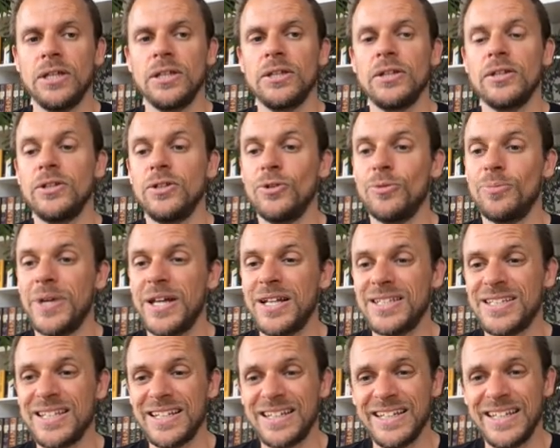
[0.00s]
you
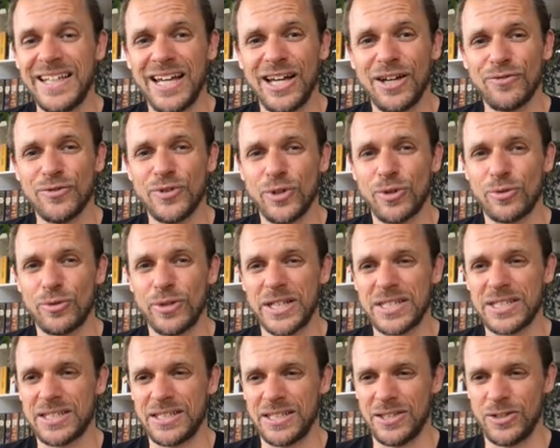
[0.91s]
basically have no
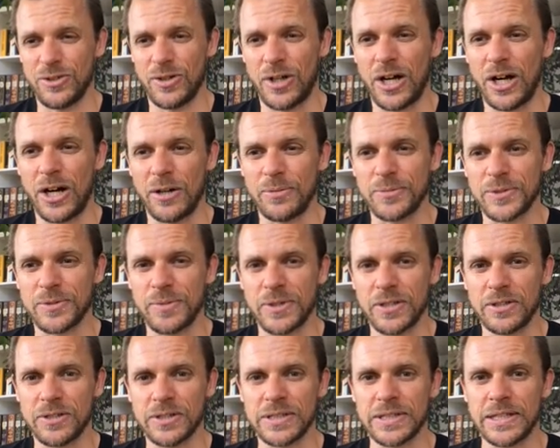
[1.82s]
rest in your arms,
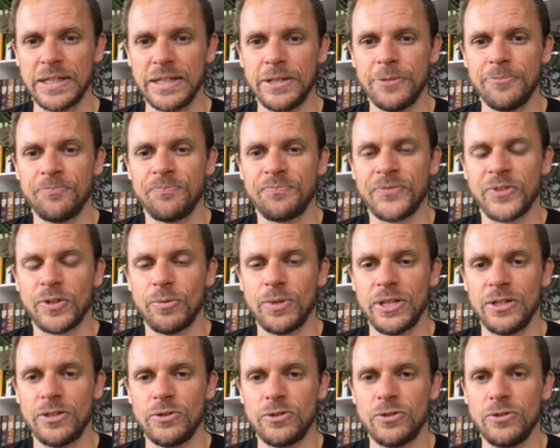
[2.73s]
because
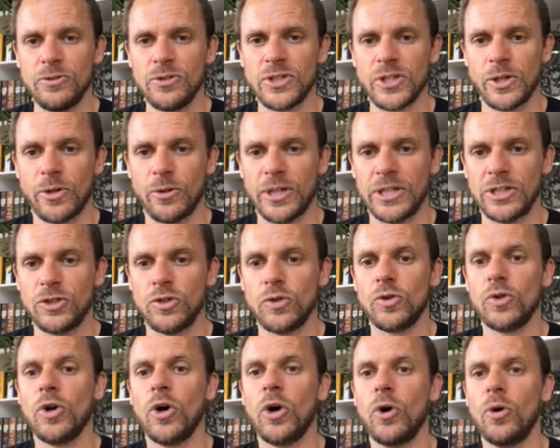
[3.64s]
when you do so and you
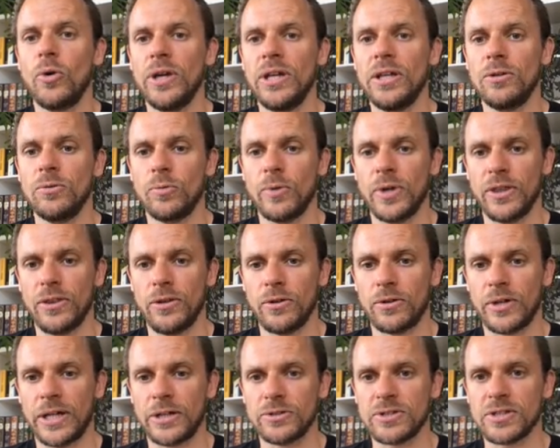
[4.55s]
go in with
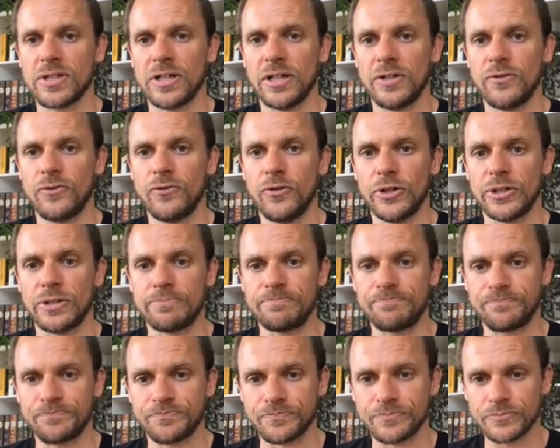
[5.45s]
your outside foot,
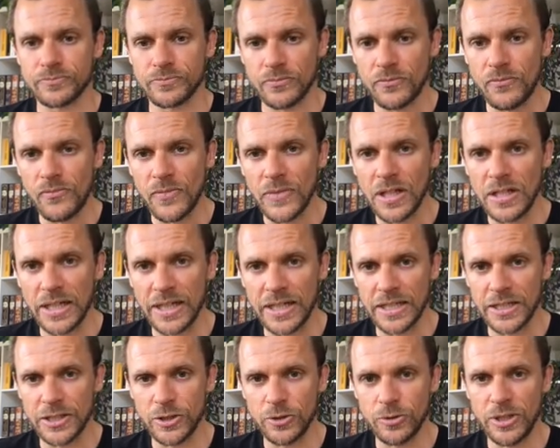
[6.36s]
like
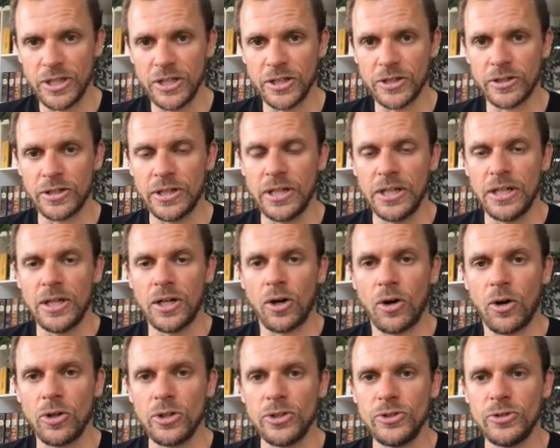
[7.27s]
I do here,
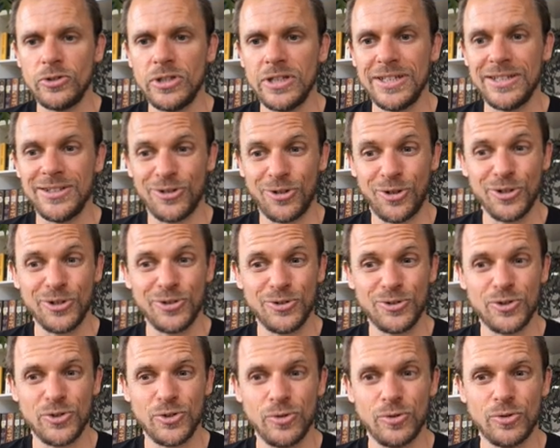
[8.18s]
all you
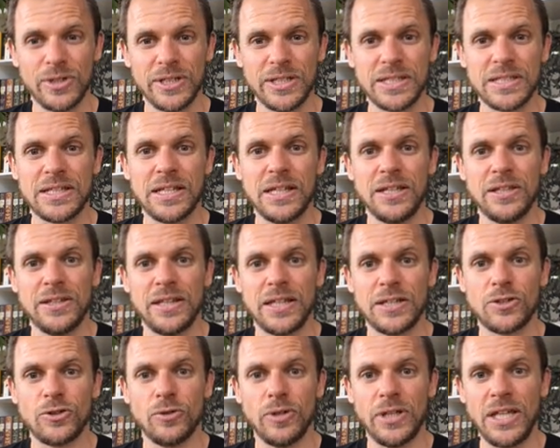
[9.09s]
do is
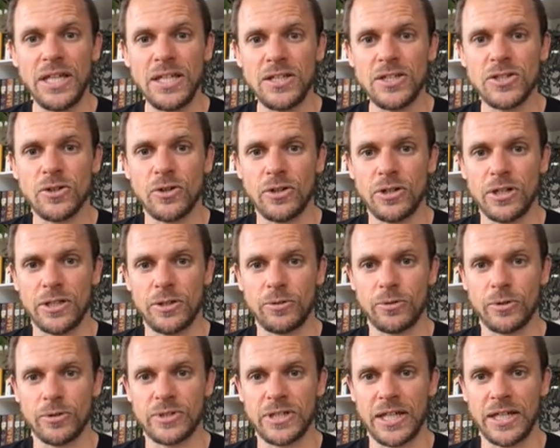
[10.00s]
that you internally
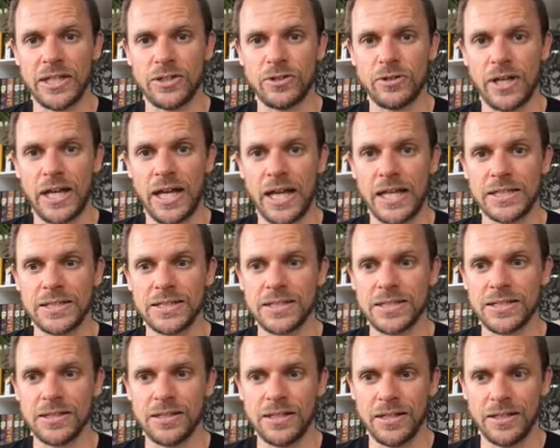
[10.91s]
rotate your
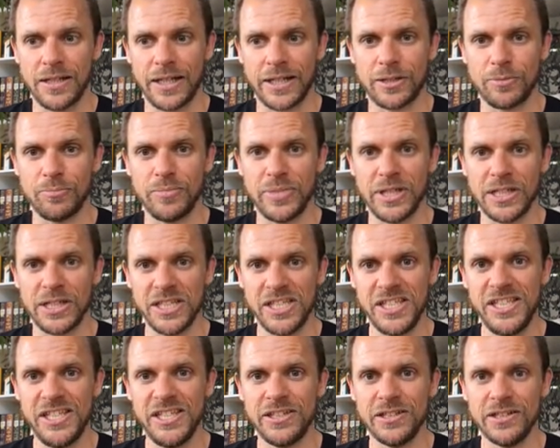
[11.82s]
hands like a big
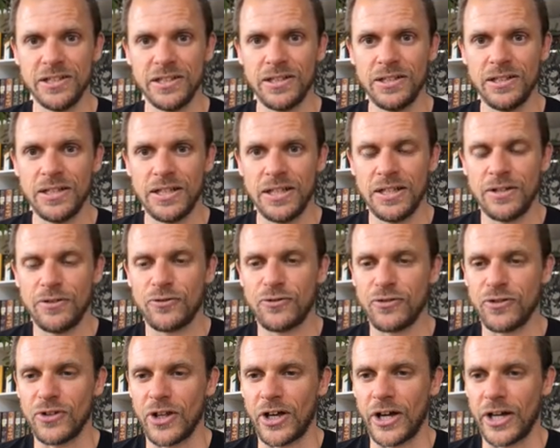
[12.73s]
eagle
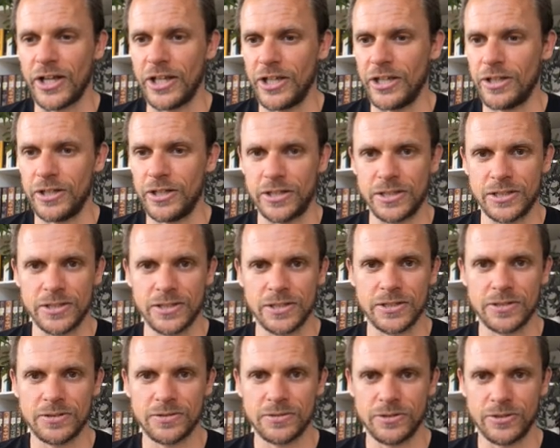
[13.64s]
flying,
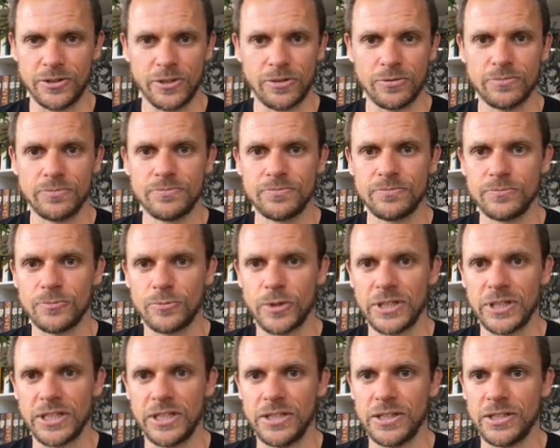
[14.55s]
and you know
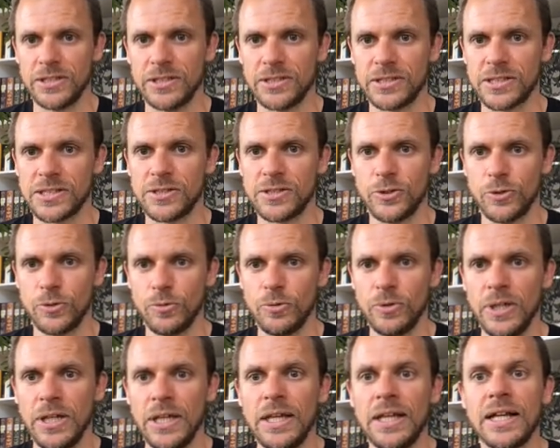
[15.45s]
what eagles do,
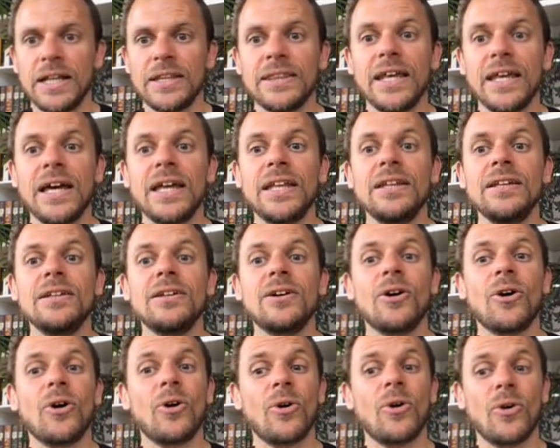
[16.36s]
and then
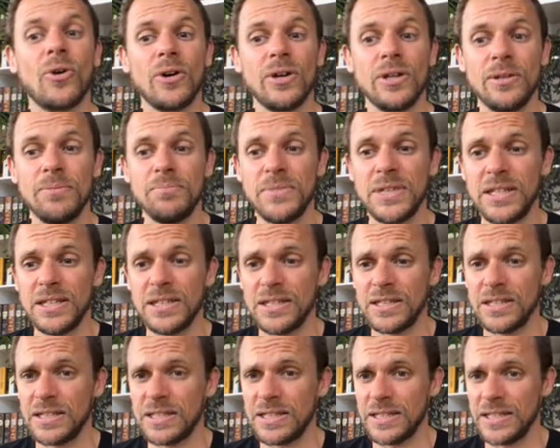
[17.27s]

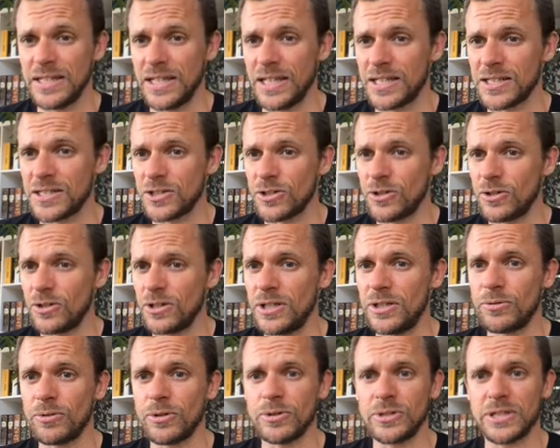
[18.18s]
immediately externally
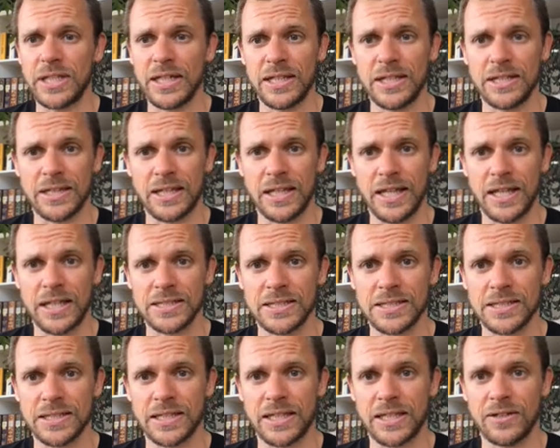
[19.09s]
rotate the hands
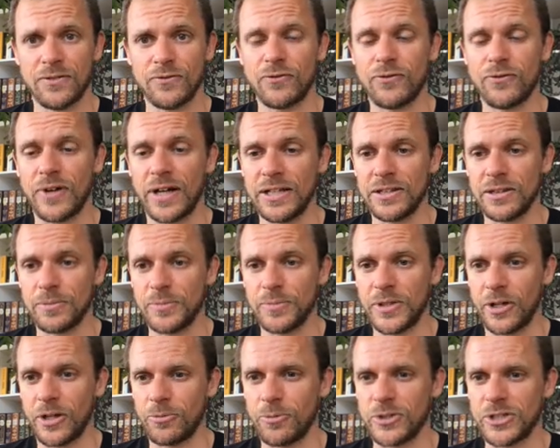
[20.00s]
again, find the
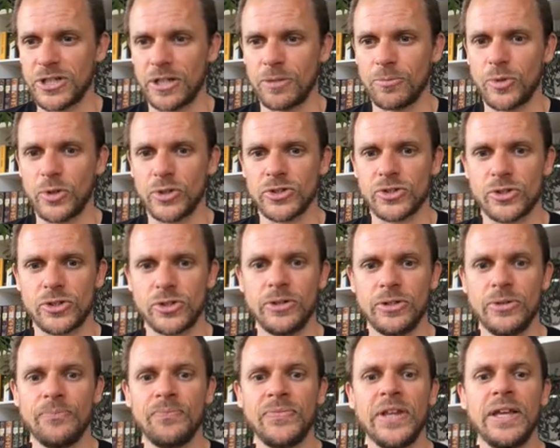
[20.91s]
Piao Mu Zhang posture,
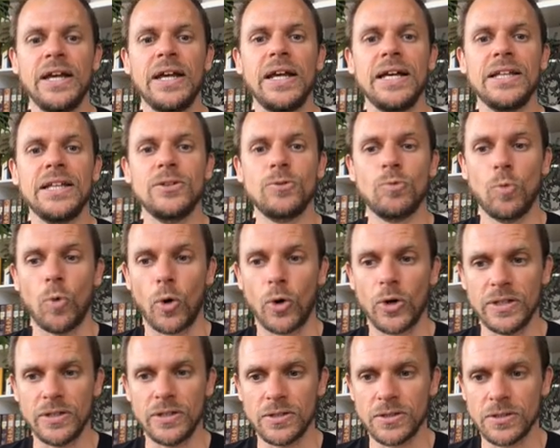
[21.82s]
and
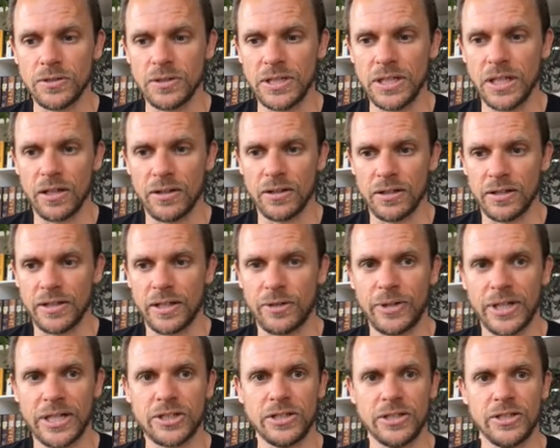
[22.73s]
walk into the other
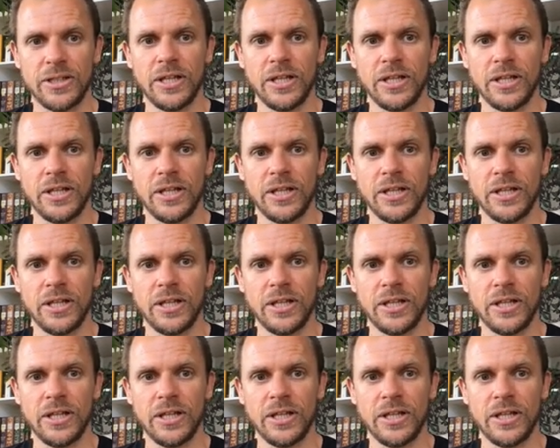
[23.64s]
direction.